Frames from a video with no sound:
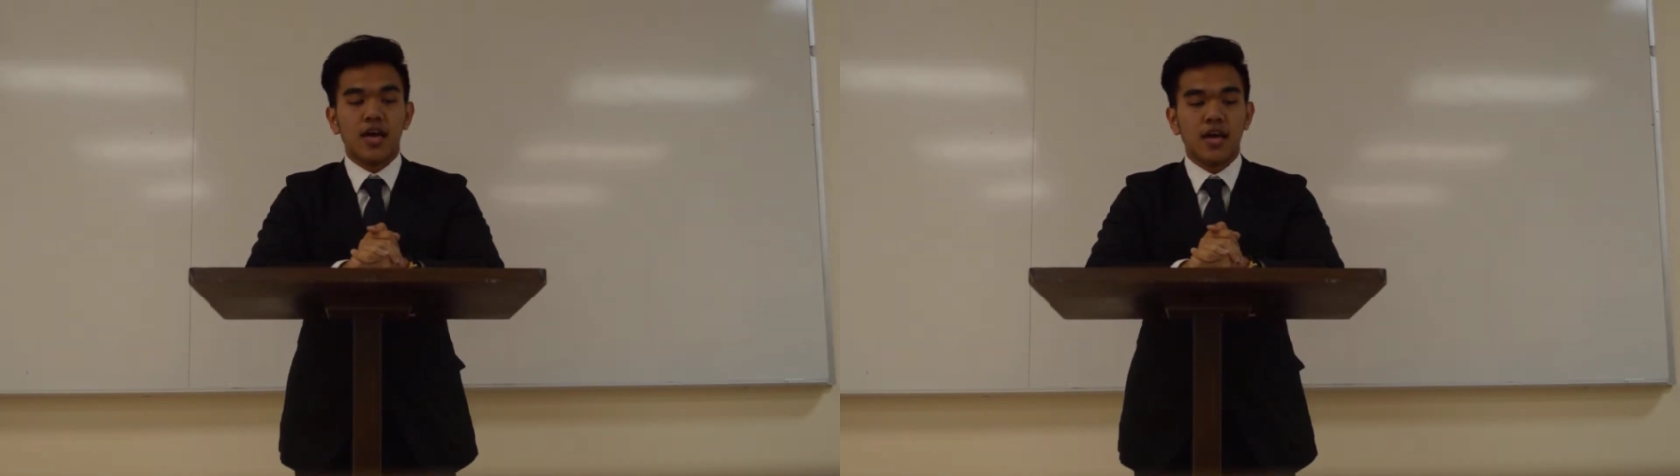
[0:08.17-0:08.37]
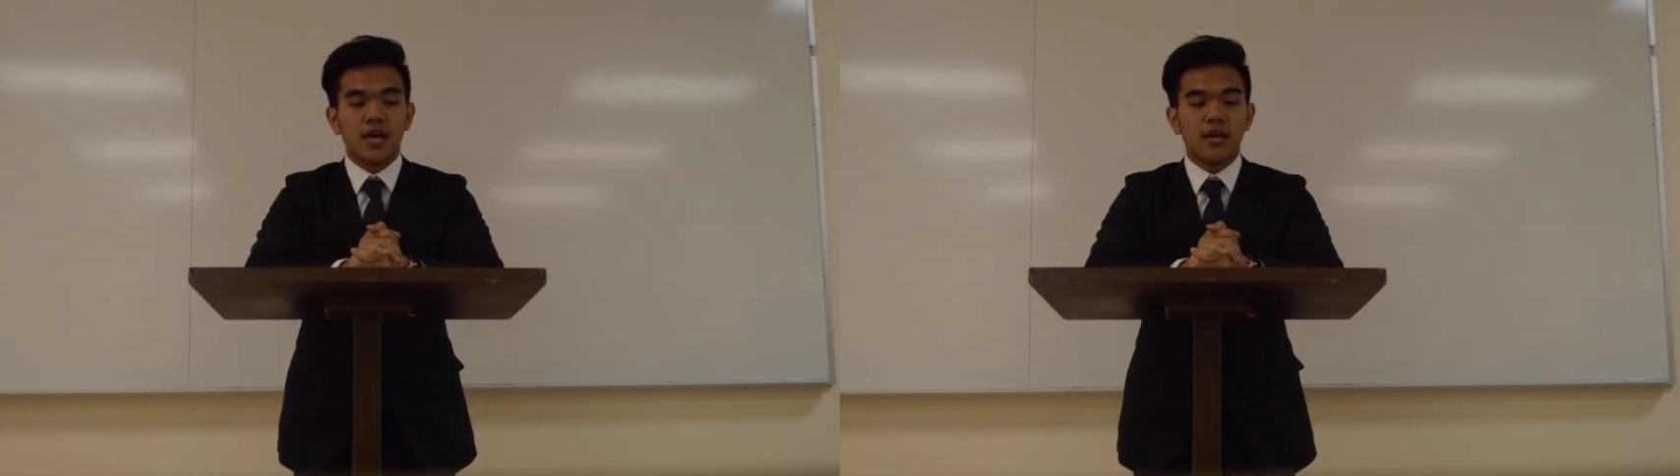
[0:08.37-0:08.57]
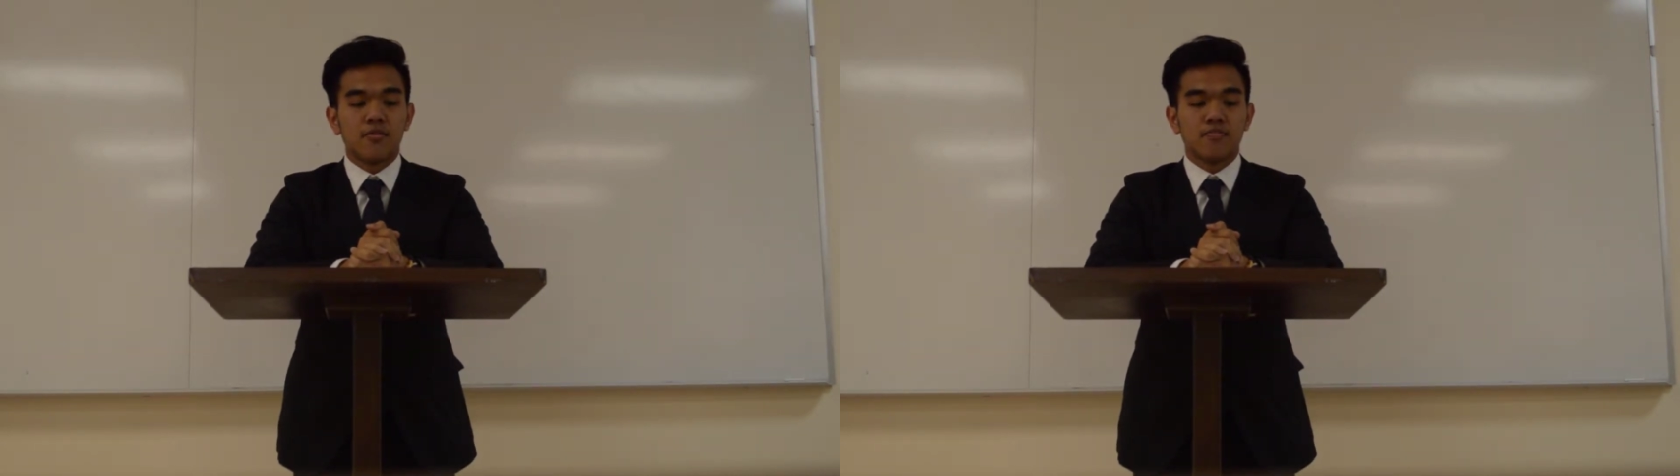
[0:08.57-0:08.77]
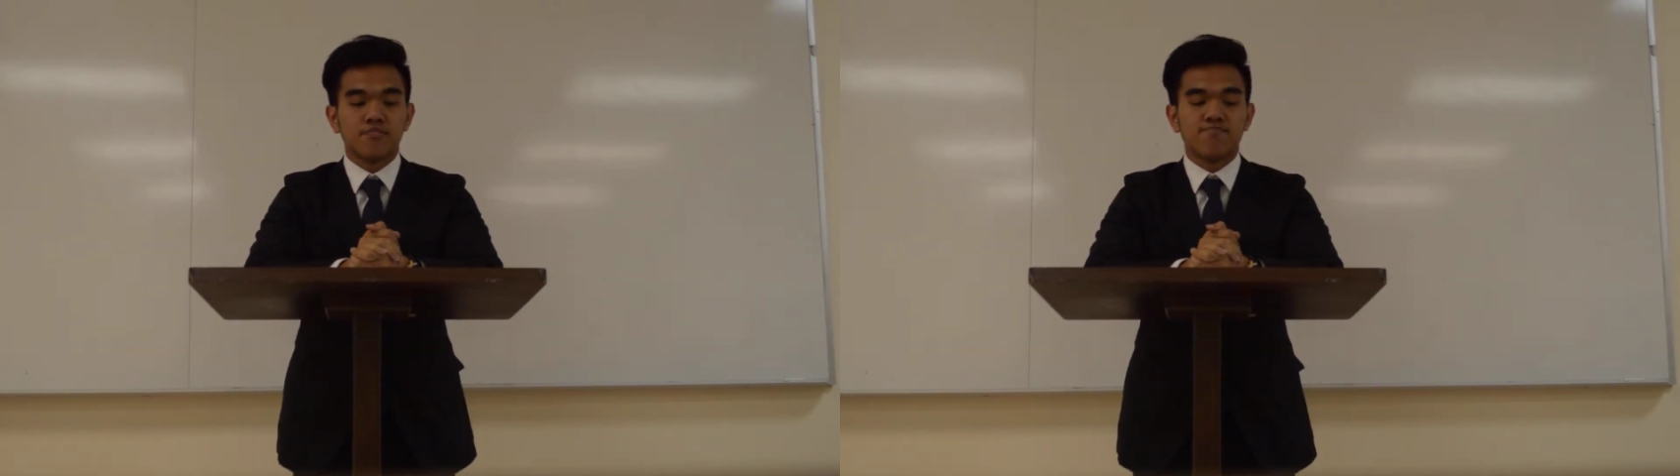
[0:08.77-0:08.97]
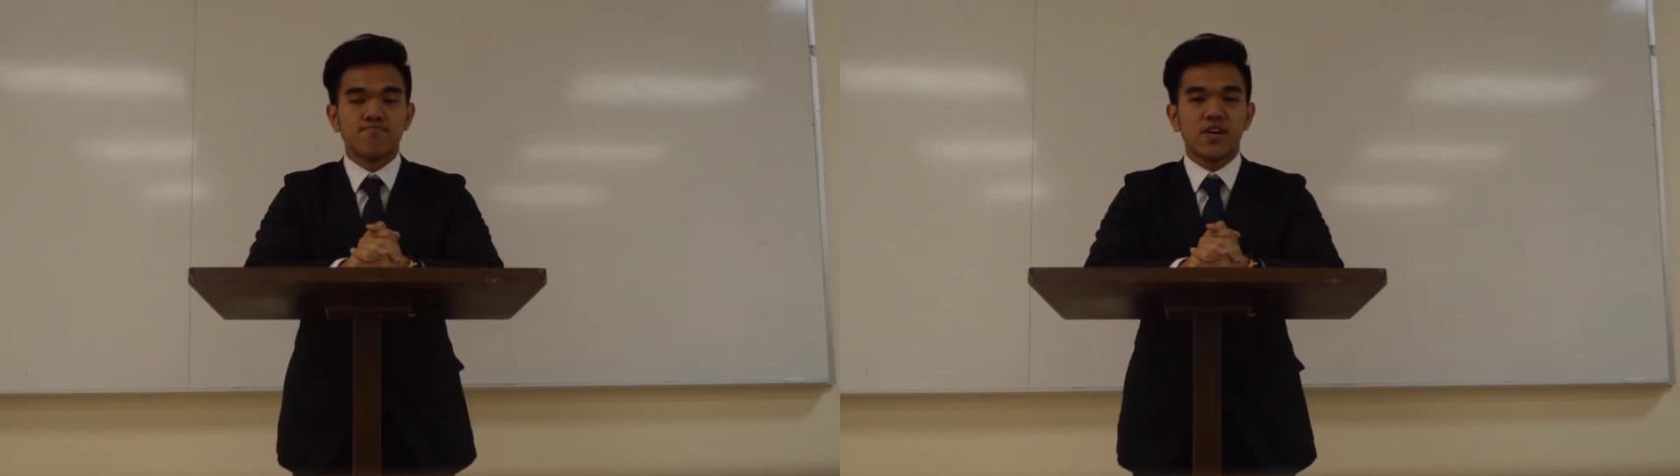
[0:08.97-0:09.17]
and
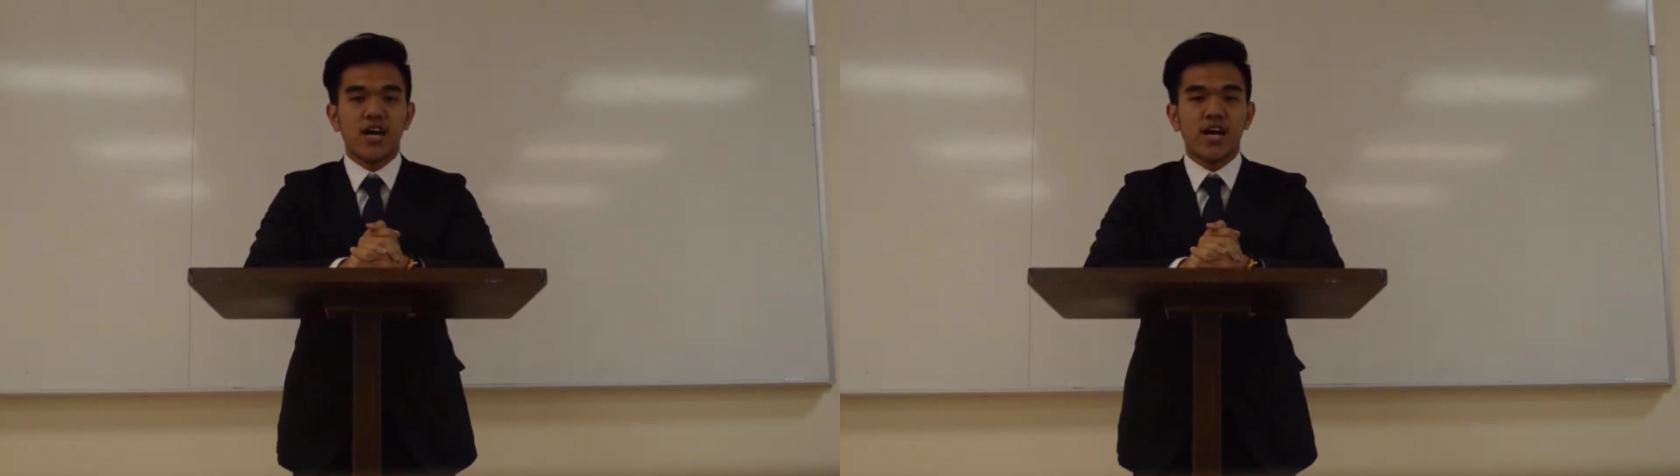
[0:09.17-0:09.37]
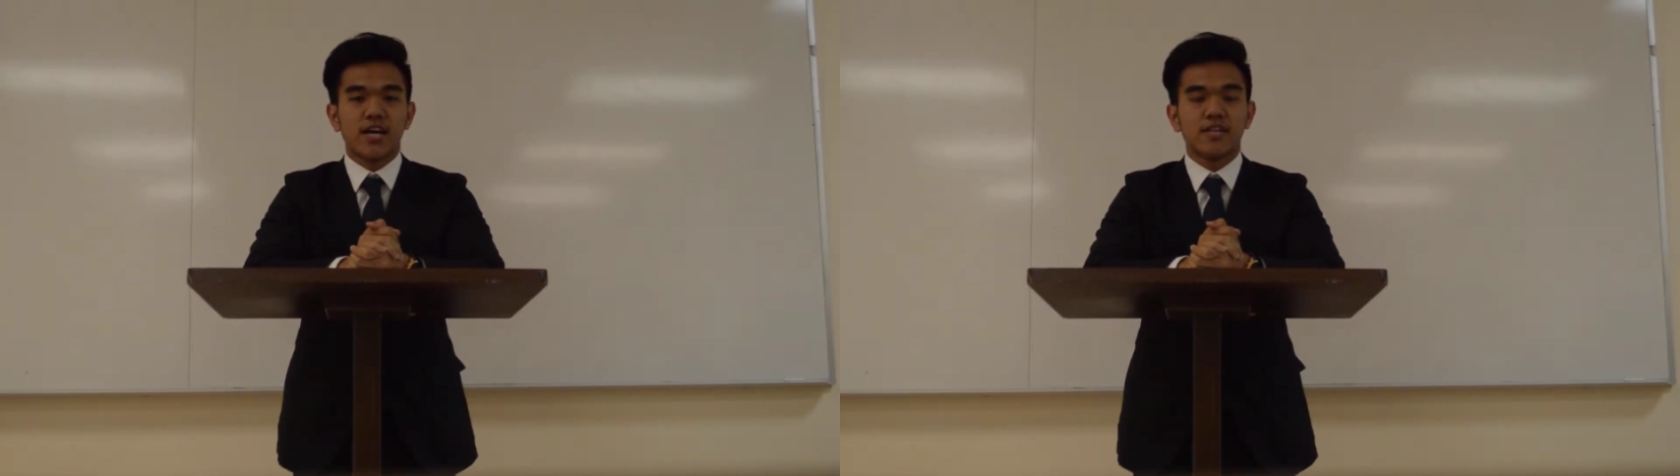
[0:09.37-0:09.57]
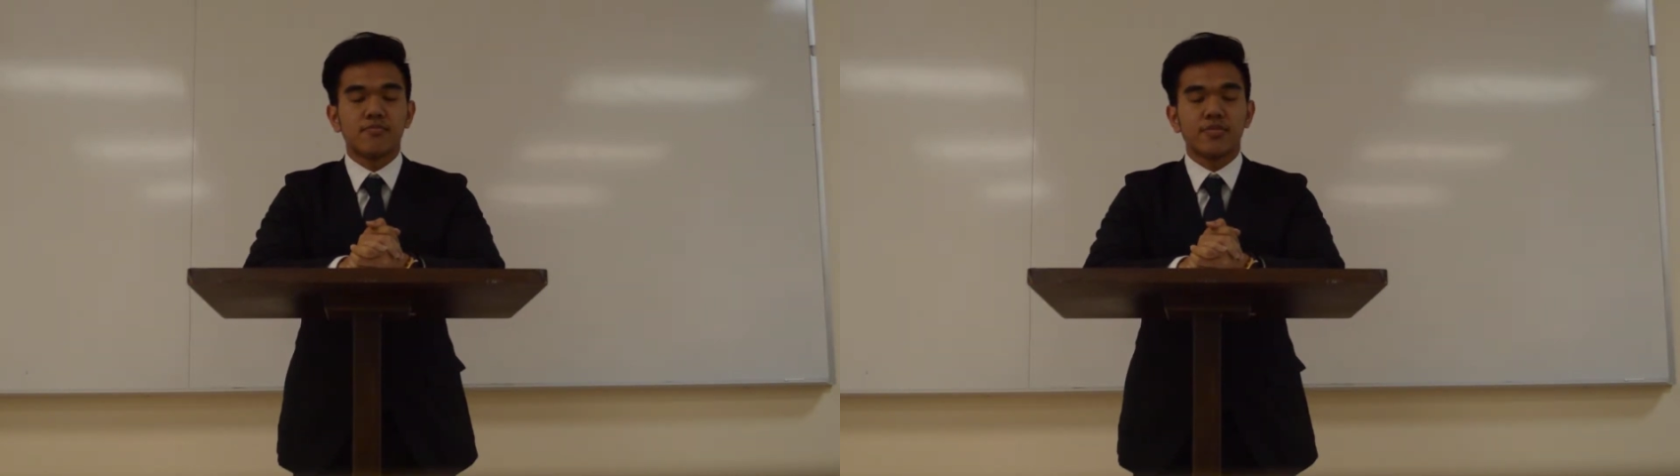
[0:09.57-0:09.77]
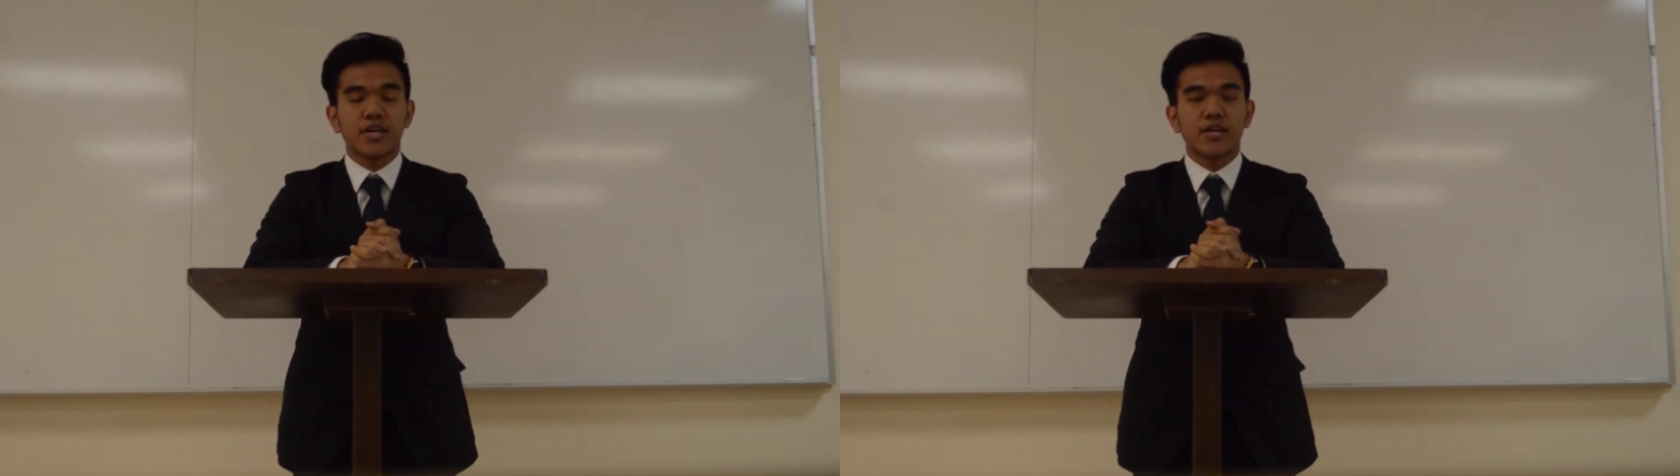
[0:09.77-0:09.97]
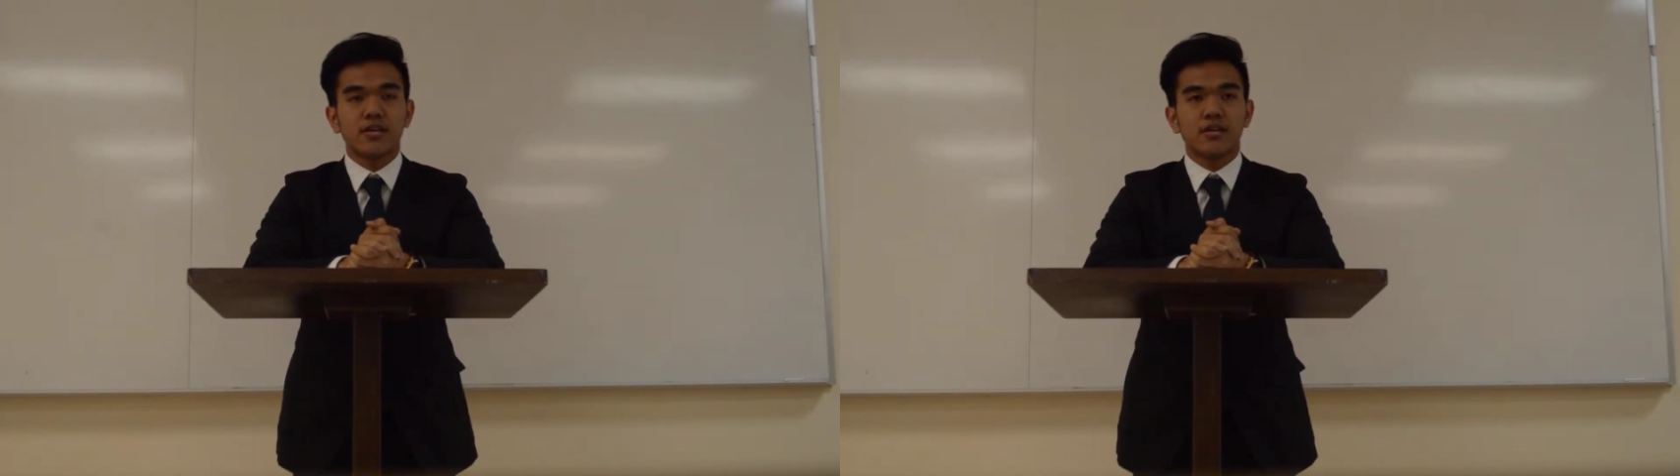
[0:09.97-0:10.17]
I didn't
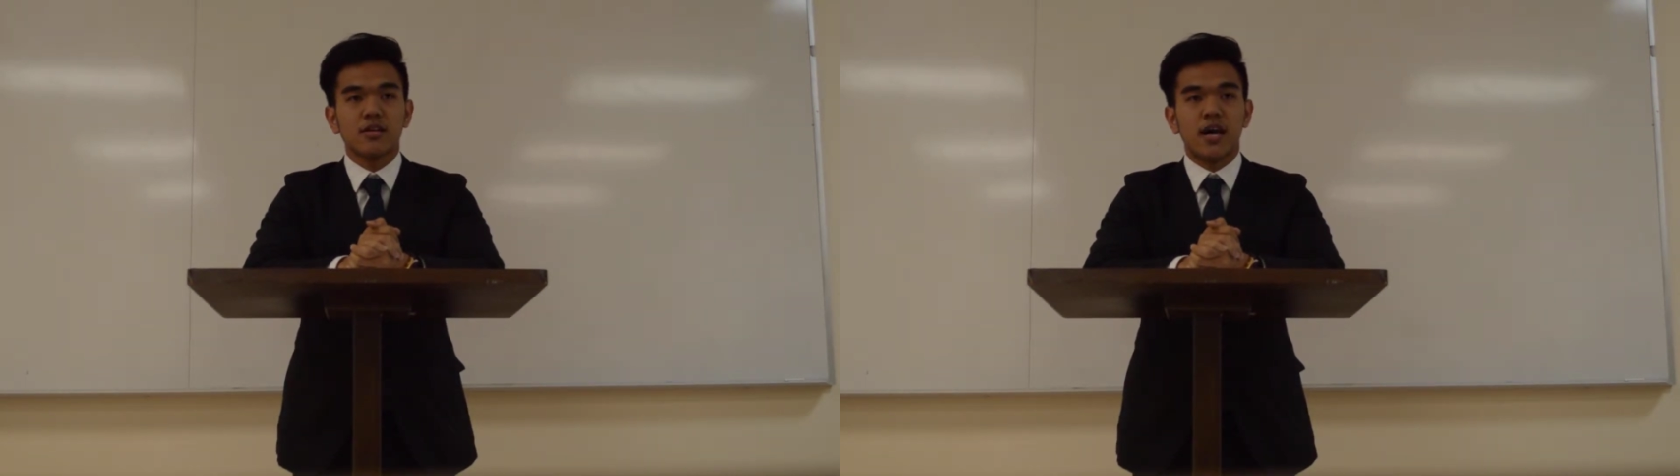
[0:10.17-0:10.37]
pick it.